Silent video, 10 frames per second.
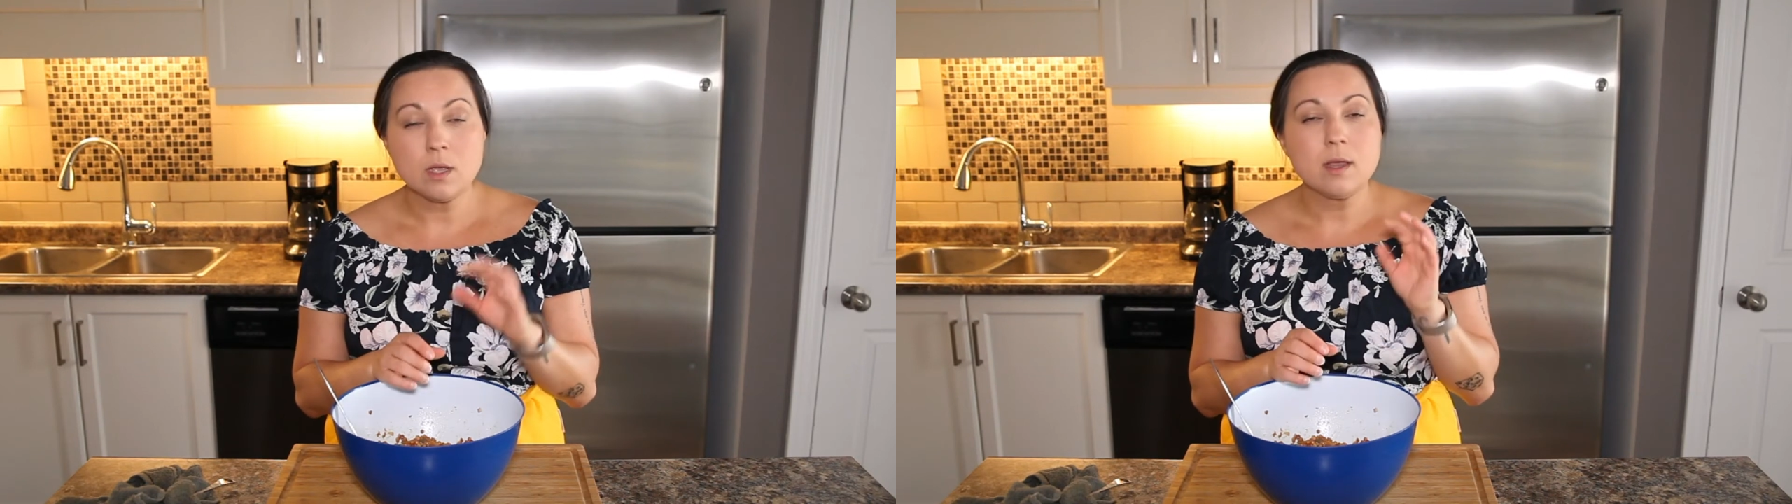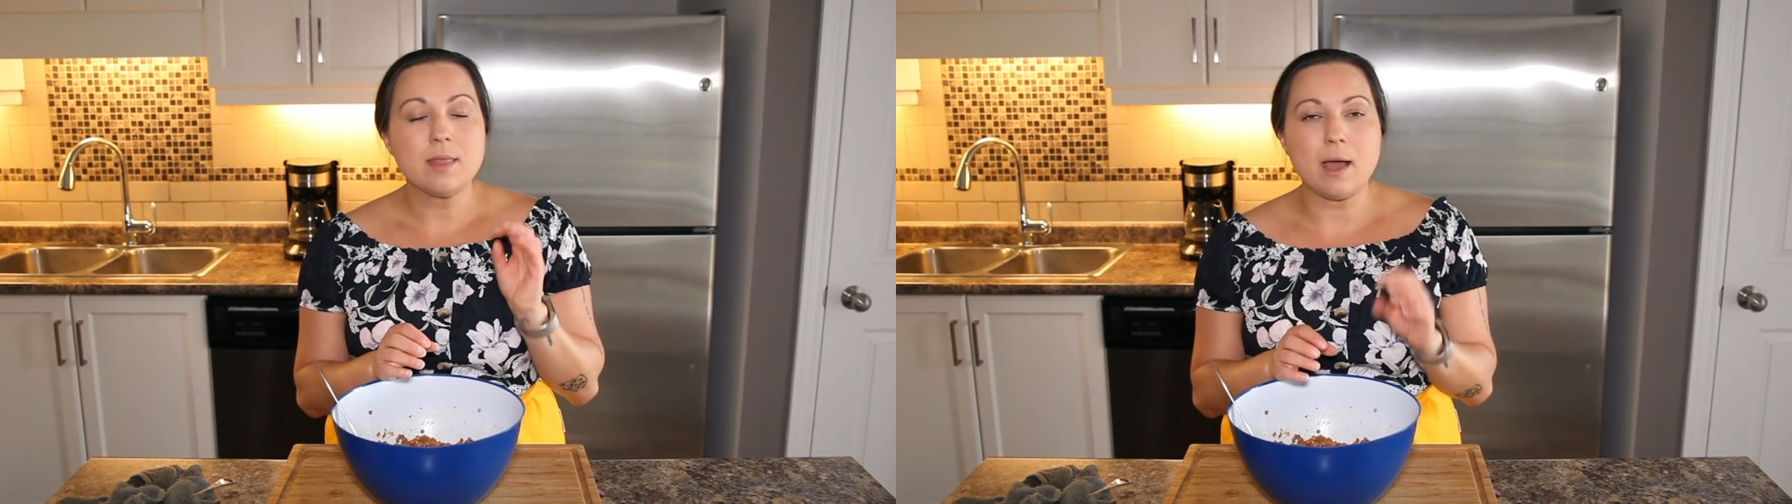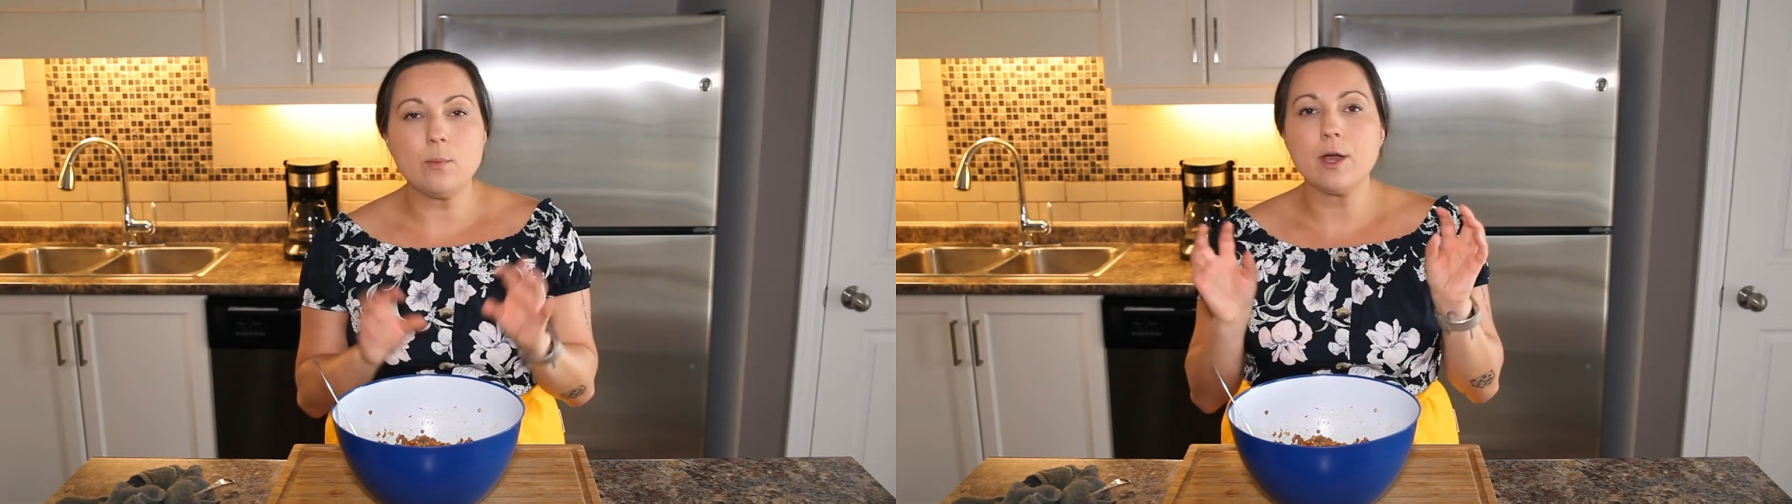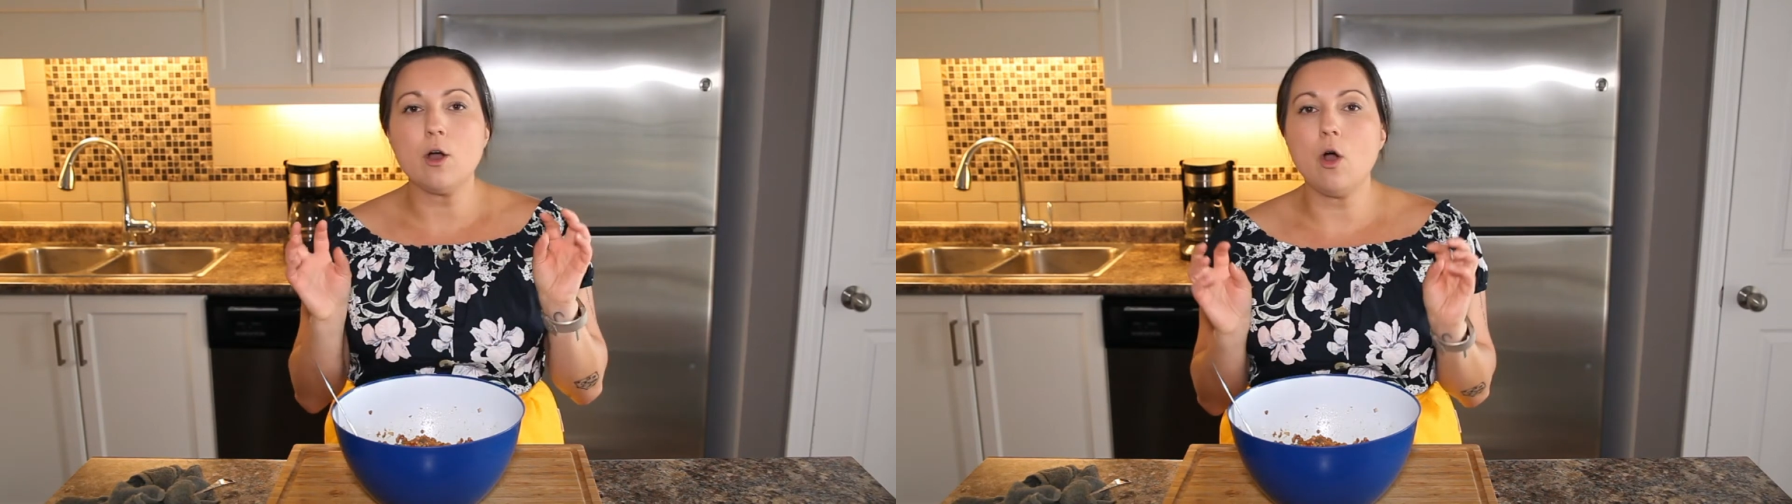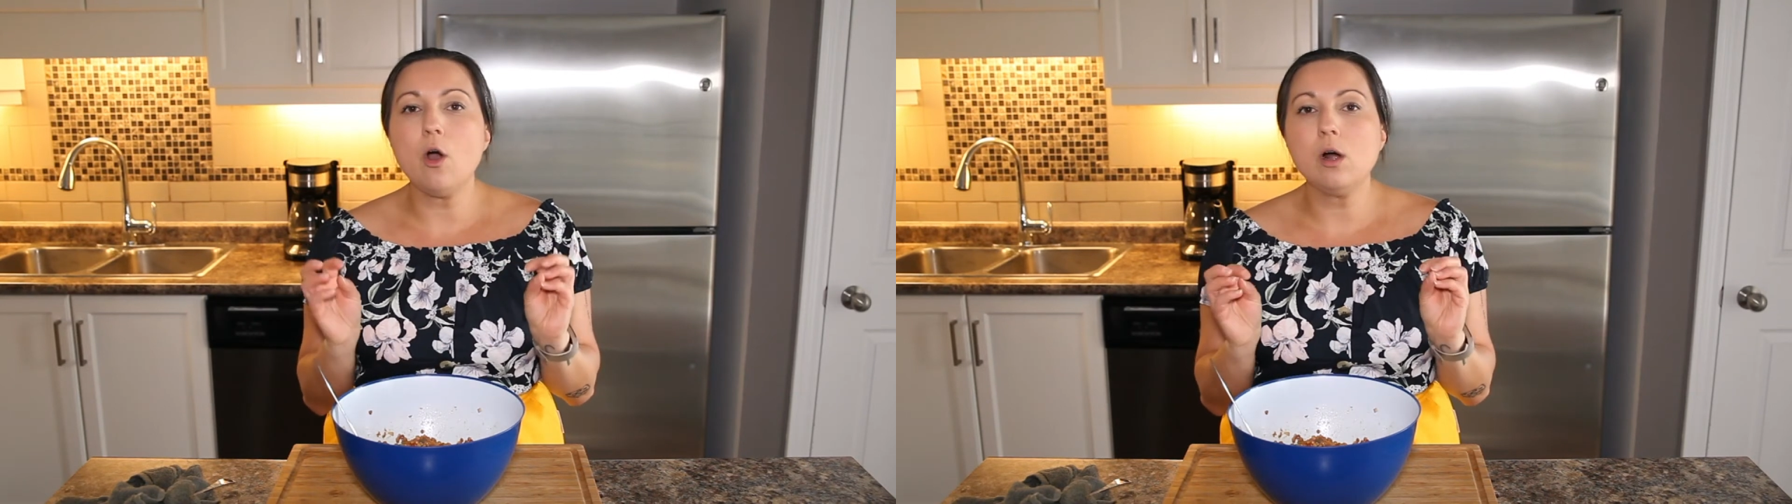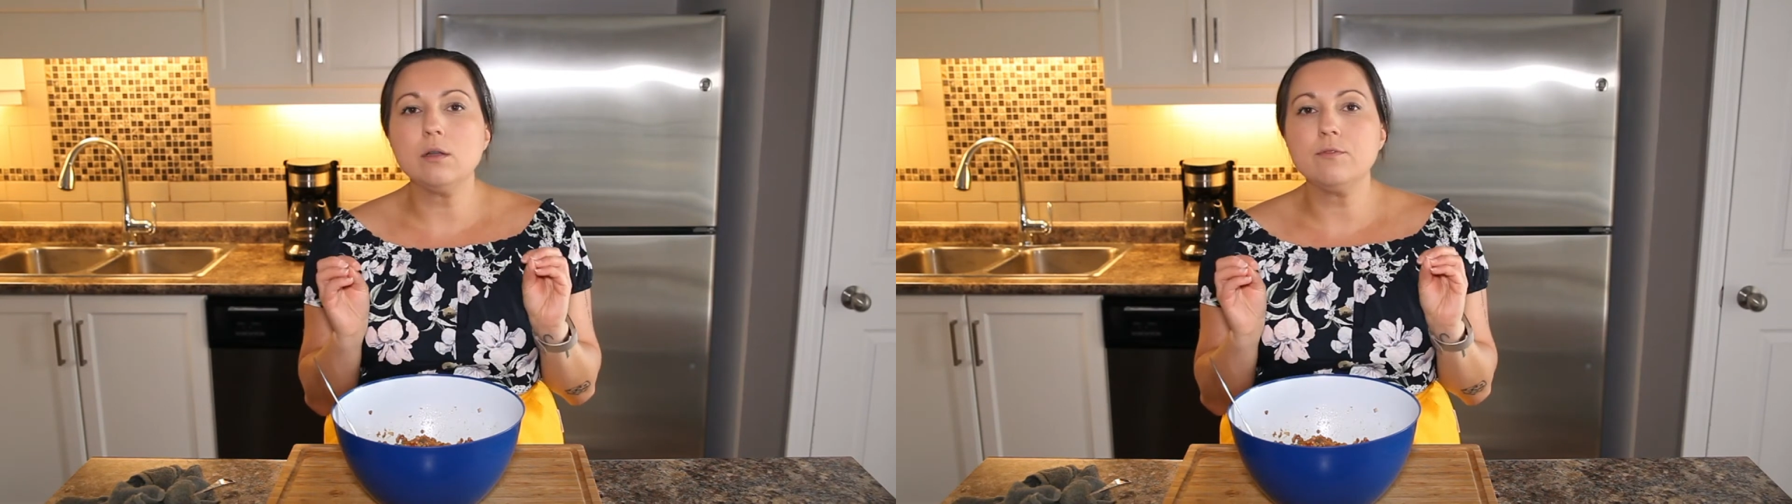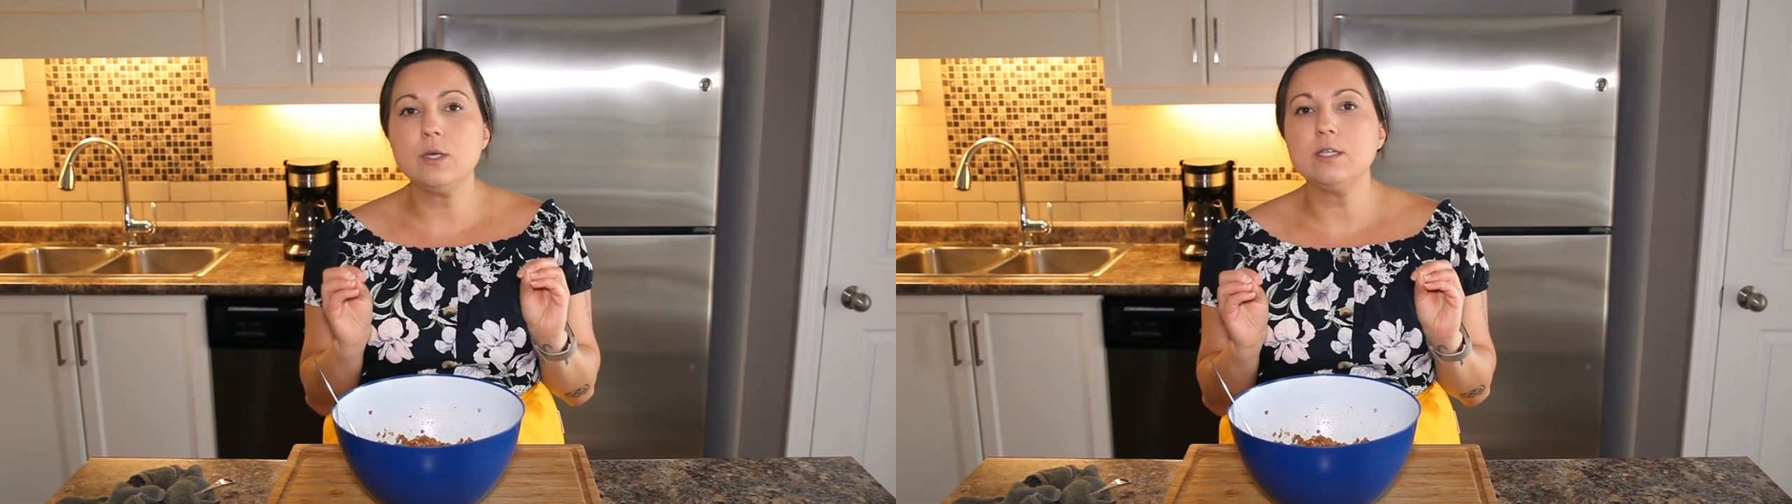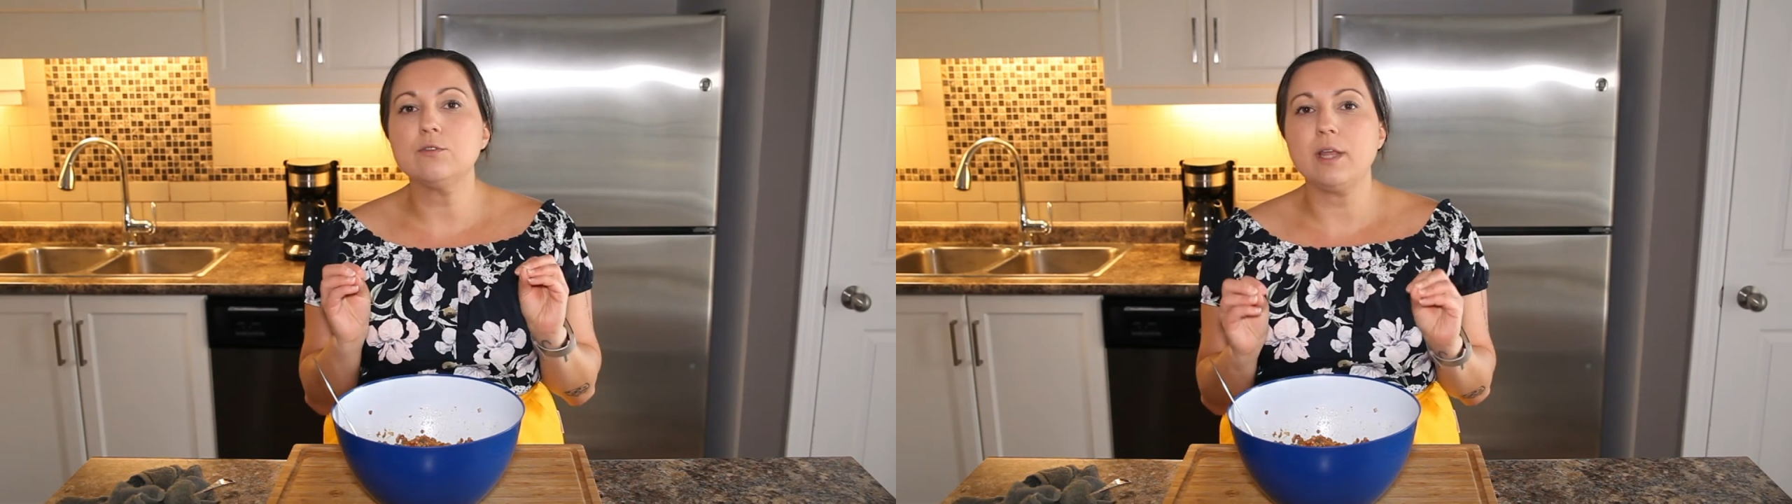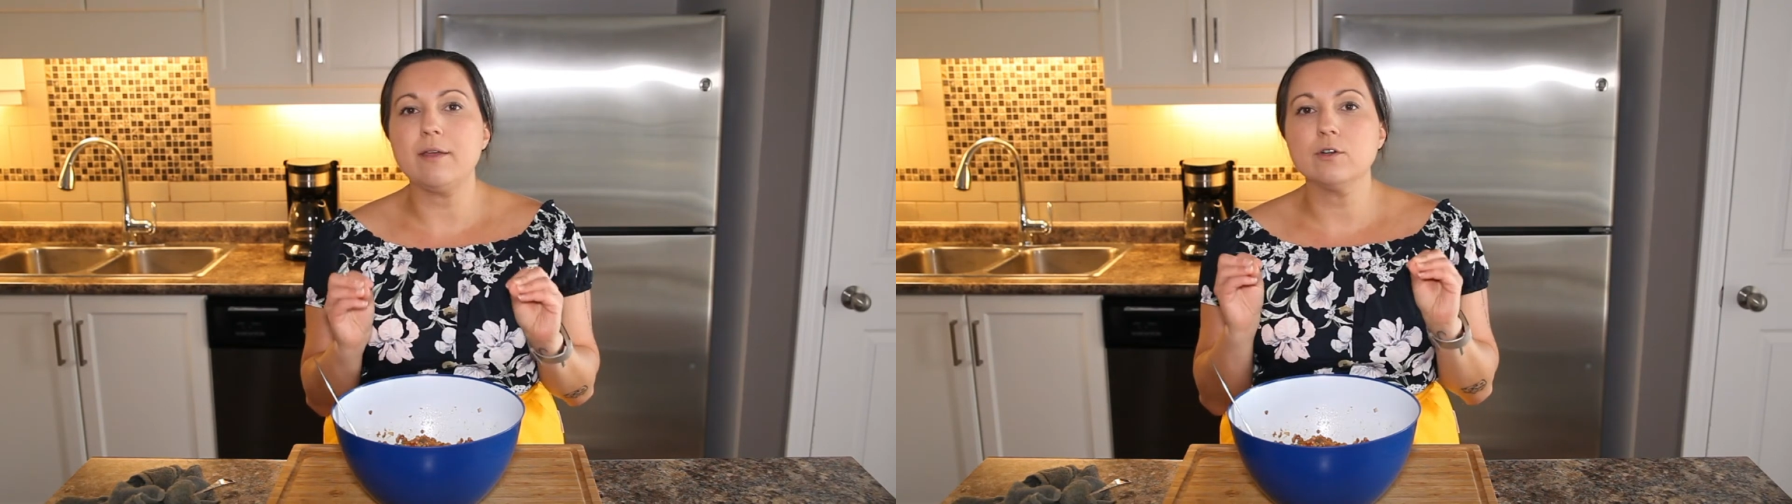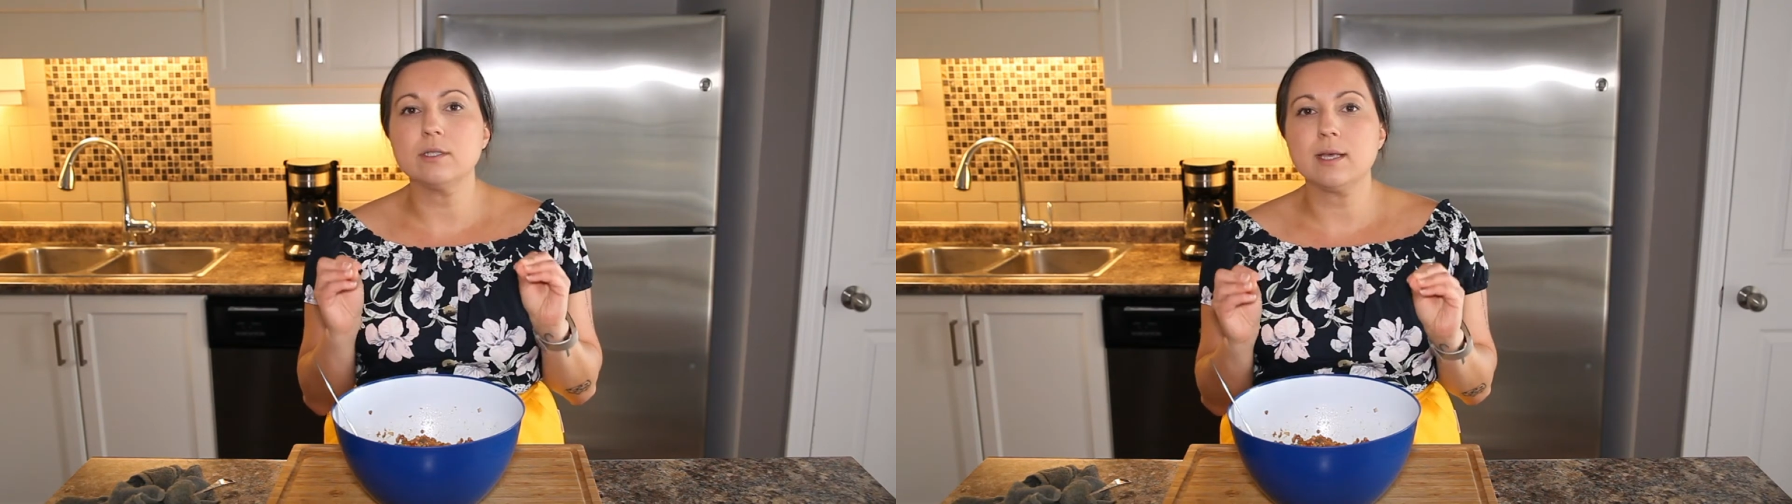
That way all of these flavors